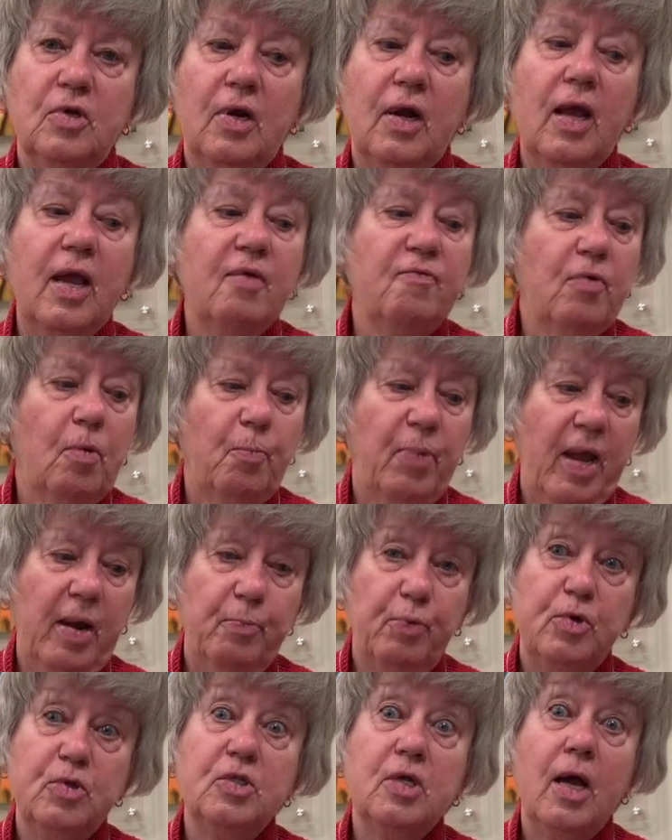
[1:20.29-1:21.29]
And I have a
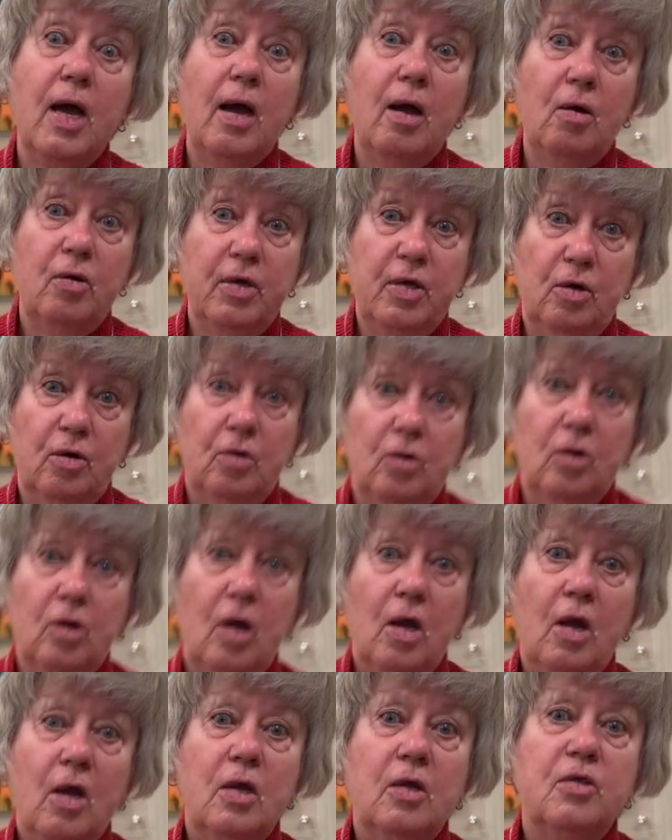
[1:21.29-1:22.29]
paper towel here
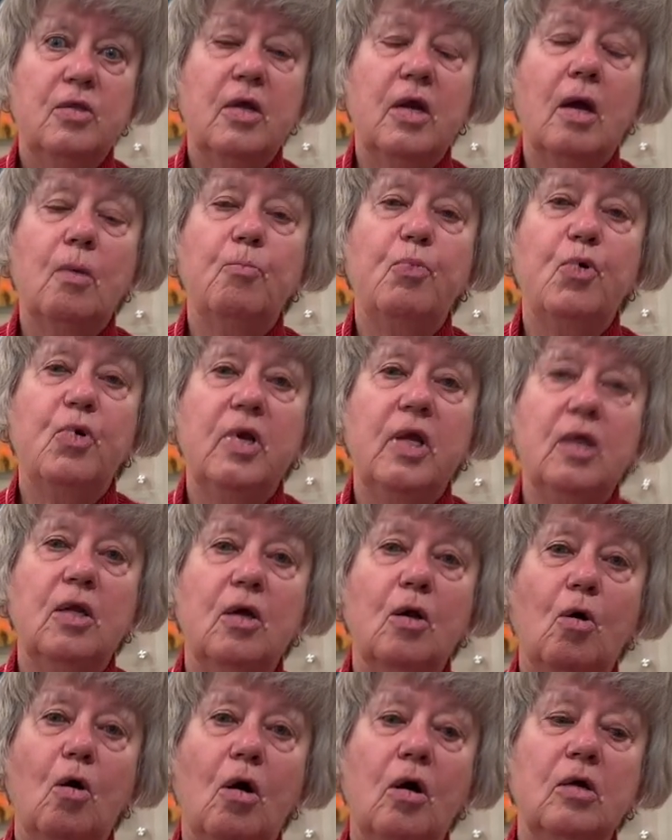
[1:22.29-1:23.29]
that I'm putting
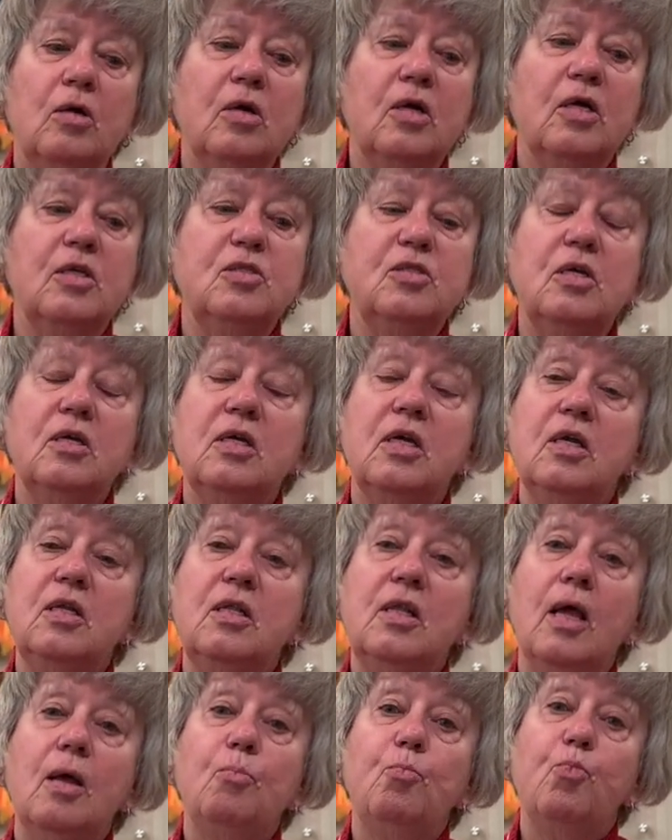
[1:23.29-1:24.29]
it on because it
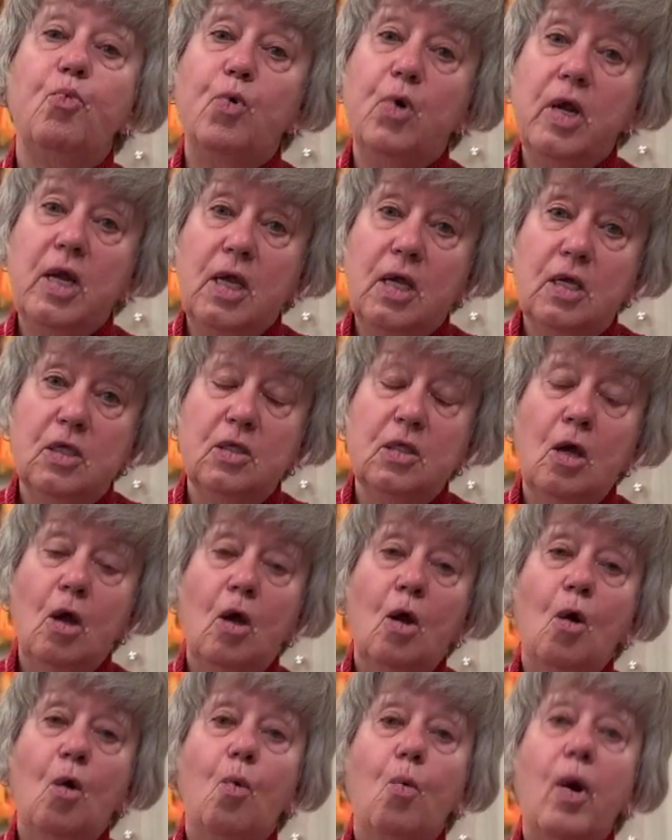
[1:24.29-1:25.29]
can then breathe
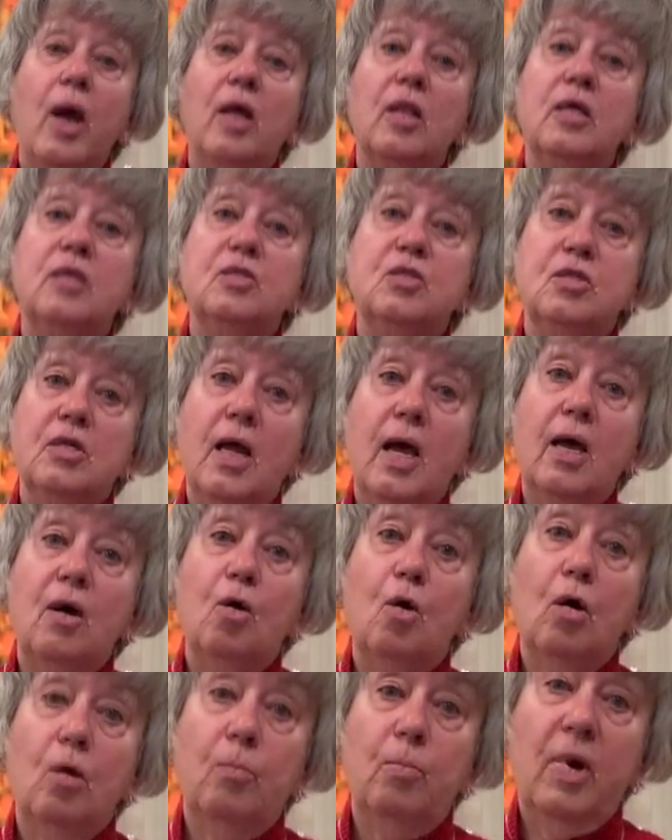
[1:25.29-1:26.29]
while it's not
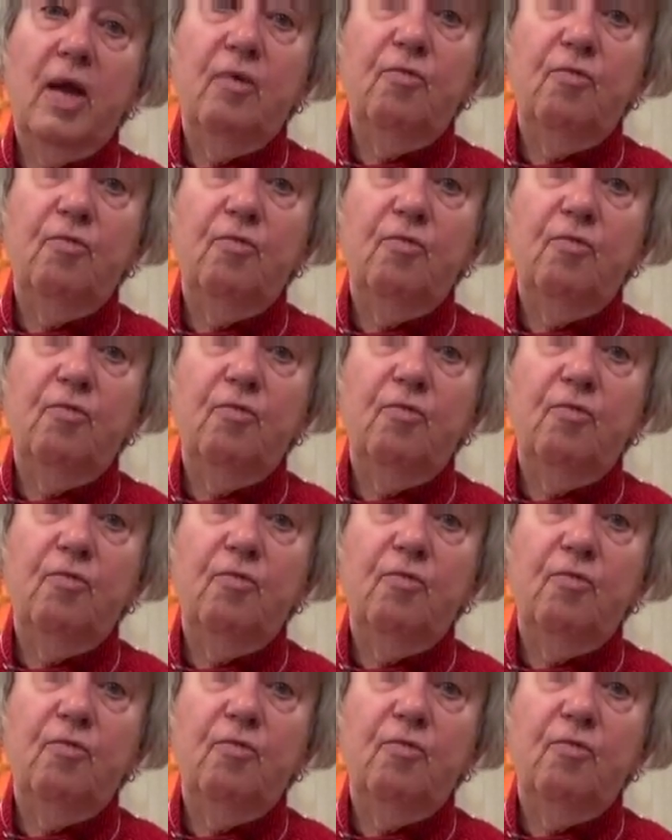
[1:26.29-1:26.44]
on my